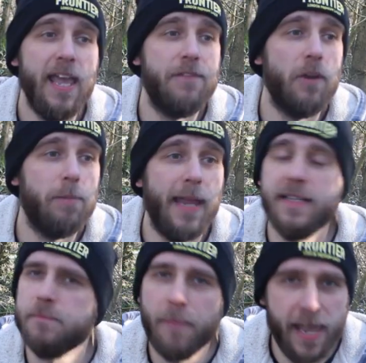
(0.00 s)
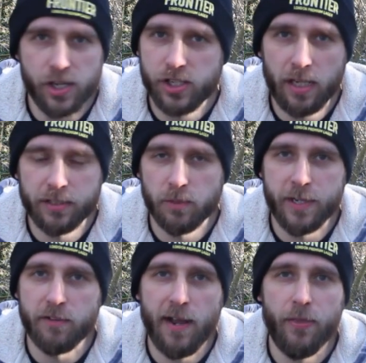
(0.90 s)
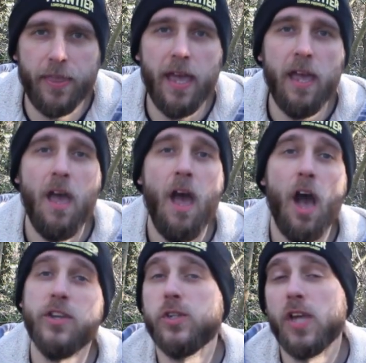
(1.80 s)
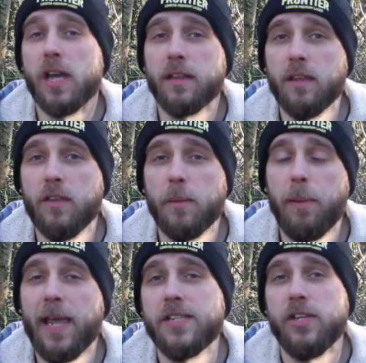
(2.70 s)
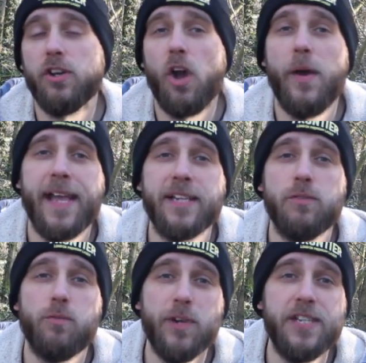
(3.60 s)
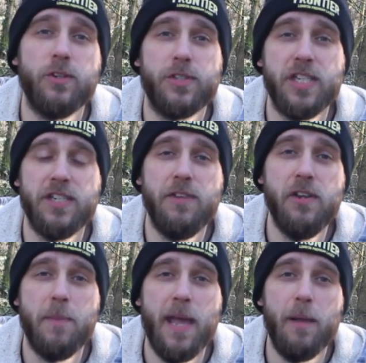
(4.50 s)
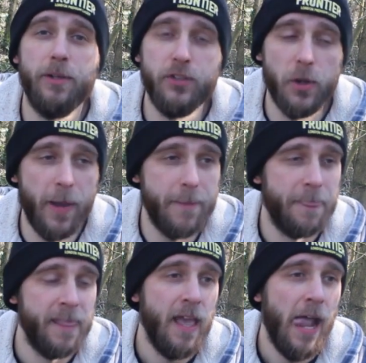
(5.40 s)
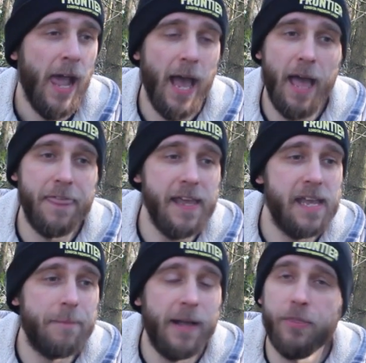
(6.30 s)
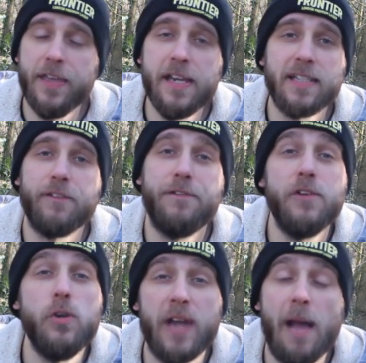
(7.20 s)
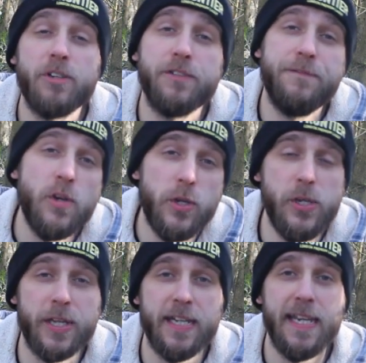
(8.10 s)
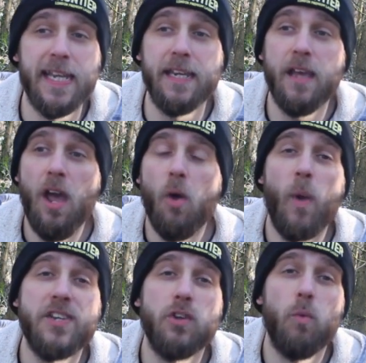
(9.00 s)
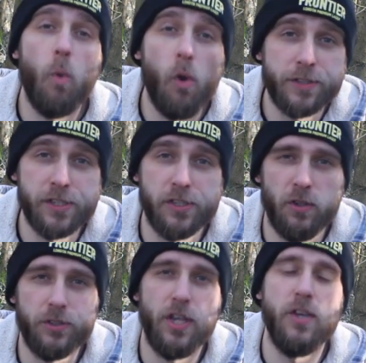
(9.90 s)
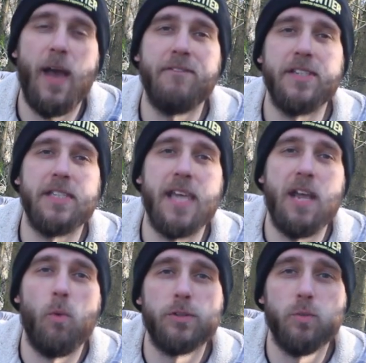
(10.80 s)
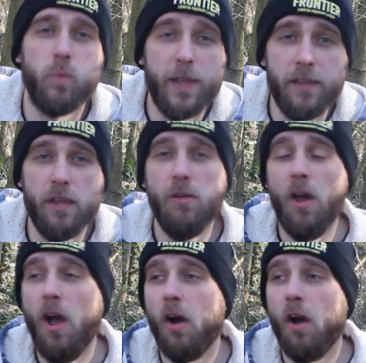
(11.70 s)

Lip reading: If you're planning to make a shelter when you're out there, are you certain that the place that you're going has the resources for you to be able to do it? Think about things like food. How much food are you going to need? Where's your water source? Are you having to take water with you?